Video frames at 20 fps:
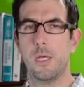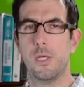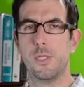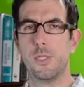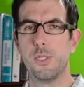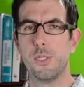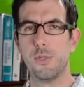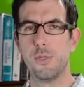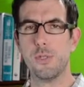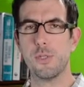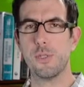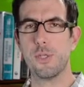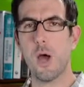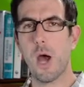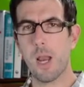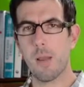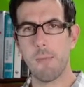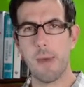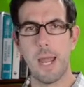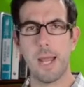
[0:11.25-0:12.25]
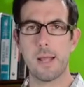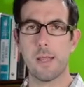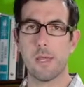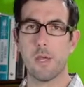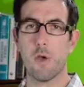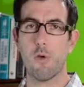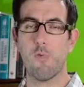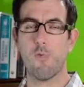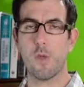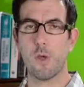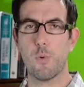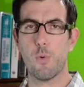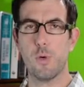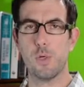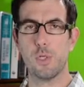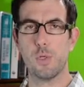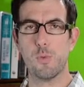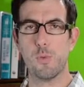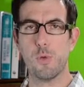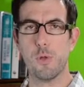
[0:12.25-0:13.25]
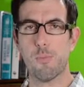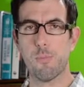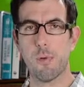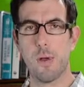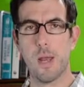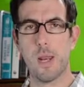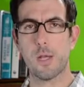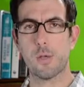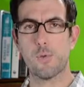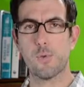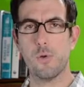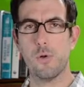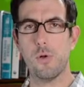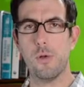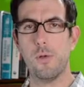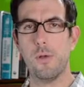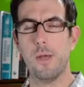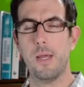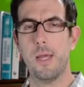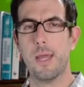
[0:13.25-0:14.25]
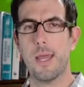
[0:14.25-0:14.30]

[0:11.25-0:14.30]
students automatically go for the quotient rule or product rule,